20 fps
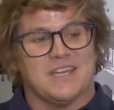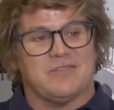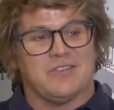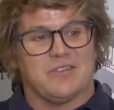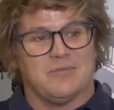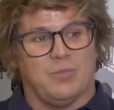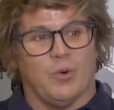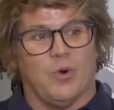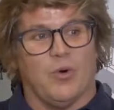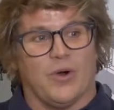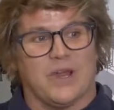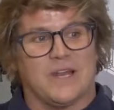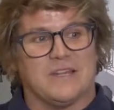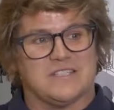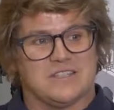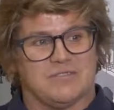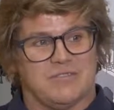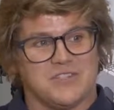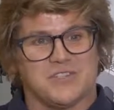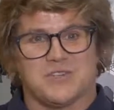If you bought one
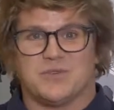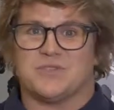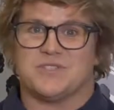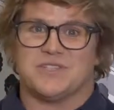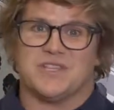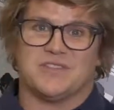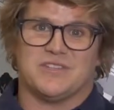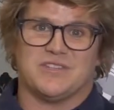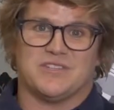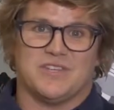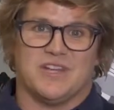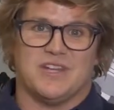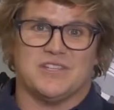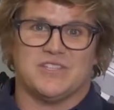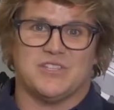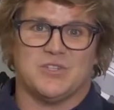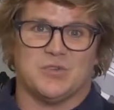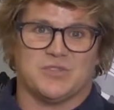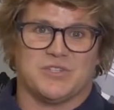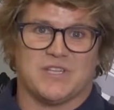of his original
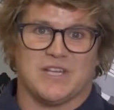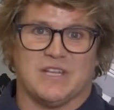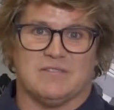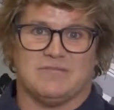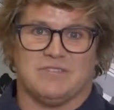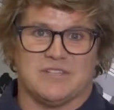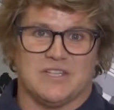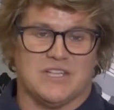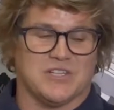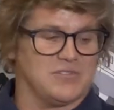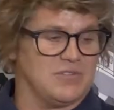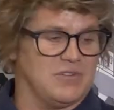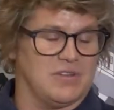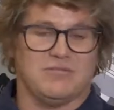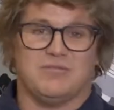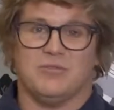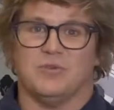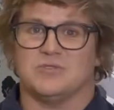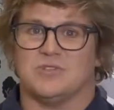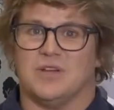synthesizers, you'll sell it for literally
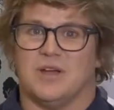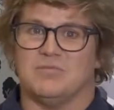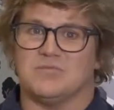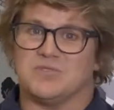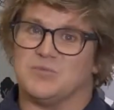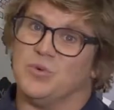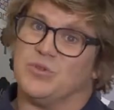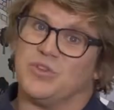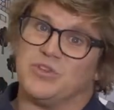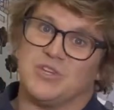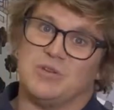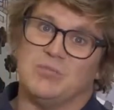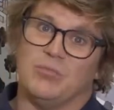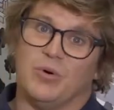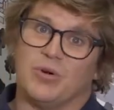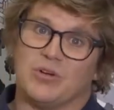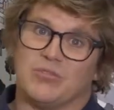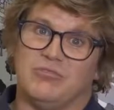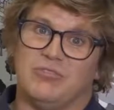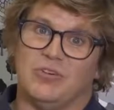4 times more than you
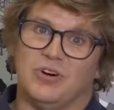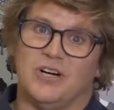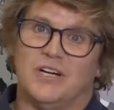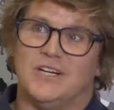bought it for.